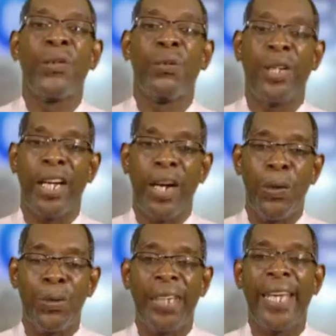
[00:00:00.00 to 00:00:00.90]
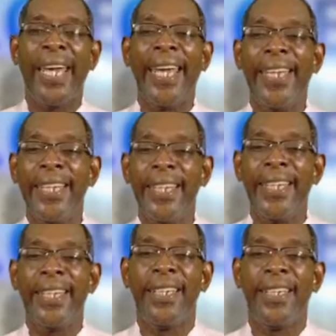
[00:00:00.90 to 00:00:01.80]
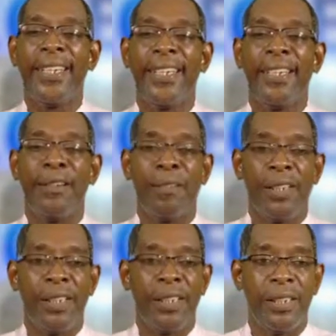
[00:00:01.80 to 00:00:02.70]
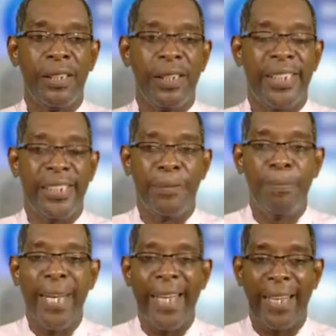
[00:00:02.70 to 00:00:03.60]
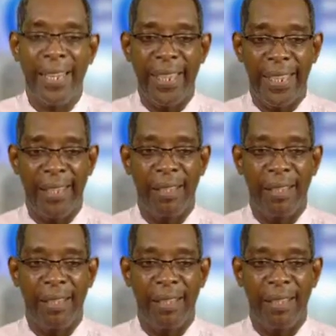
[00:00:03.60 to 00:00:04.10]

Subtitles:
without any smelling